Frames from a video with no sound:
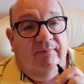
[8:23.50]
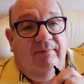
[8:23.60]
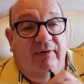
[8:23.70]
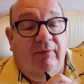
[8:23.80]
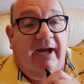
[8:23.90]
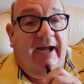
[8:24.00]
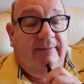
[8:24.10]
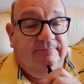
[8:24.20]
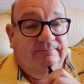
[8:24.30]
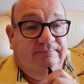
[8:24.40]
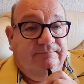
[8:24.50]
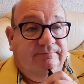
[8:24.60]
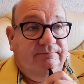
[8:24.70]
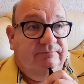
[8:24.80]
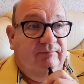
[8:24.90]
beware,
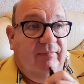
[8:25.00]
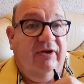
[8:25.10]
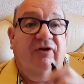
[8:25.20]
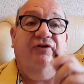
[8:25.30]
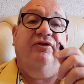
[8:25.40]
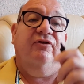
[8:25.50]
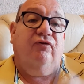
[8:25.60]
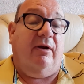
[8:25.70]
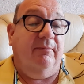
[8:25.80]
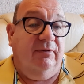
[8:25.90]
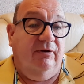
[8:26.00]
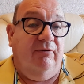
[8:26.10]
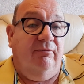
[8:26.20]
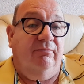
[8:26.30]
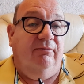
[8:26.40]
because the trap
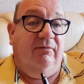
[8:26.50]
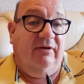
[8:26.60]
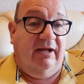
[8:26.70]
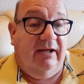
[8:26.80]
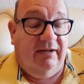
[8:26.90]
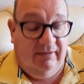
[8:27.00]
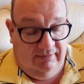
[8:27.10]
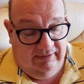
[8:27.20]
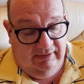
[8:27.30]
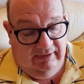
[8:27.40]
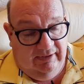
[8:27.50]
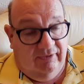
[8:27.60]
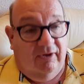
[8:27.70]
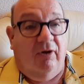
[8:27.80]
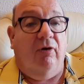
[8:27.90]
you dig,
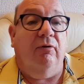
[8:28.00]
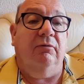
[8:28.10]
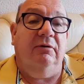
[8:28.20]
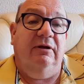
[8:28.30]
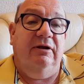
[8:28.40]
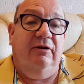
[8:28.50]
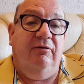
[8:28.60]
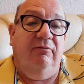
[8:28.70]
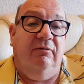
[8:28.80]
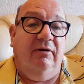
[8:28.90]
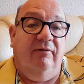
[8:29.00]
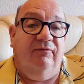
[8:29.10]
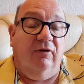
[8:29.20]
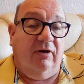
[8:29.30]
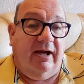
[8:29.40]
the hole that you have
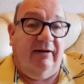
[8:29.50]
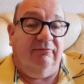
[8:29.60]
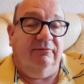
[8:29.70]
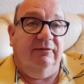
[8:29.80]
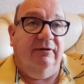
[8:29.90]
dug out,